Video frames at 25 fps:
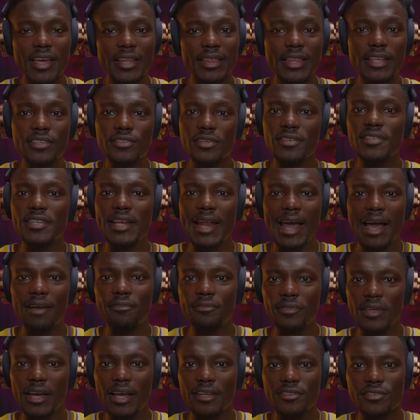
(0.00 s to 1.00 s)
This doesn't
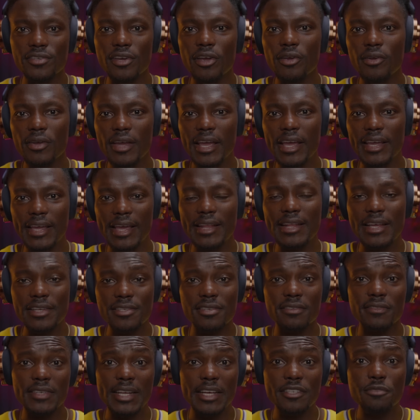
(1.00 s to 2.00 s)
have that. So again, that's
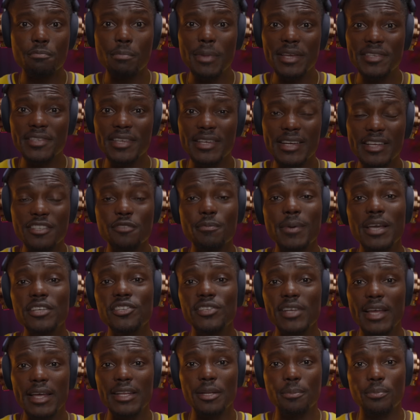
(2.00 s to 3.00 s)
something that's missing,
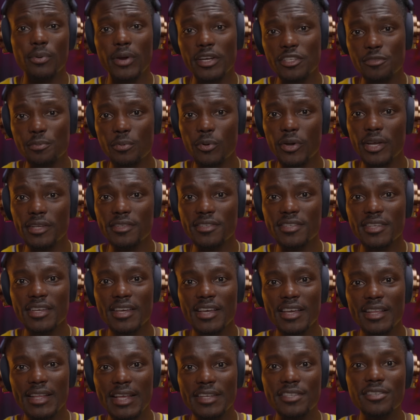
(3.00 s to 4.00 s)
especially at the price point
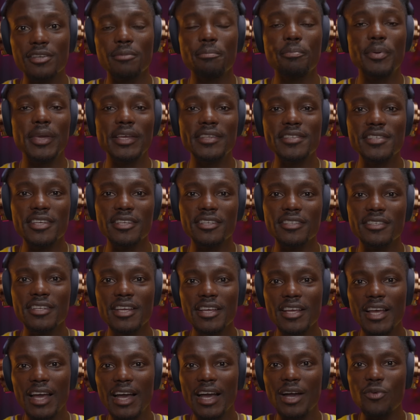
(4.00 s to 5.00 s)
that's competing
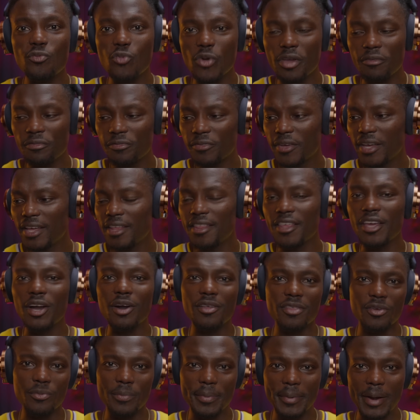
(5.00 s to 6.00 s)
uh, with the
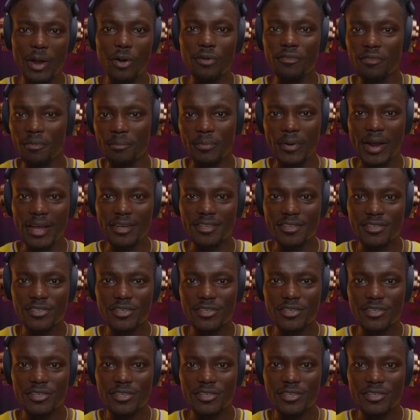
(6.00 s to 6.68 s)
other other brands.